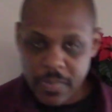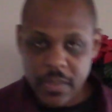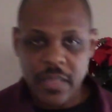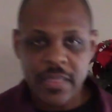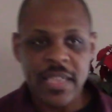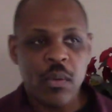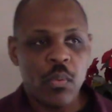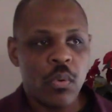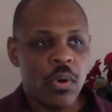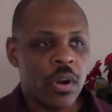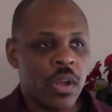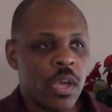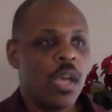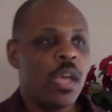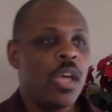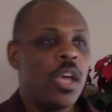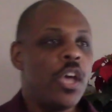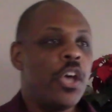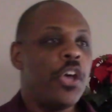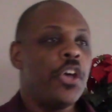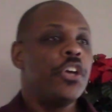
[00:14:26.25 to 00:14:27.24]
They want
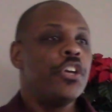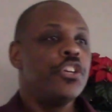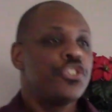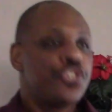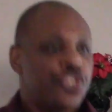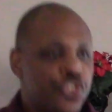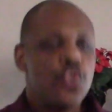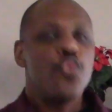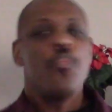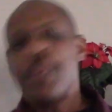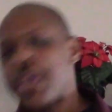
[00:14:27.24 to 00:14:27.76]
to do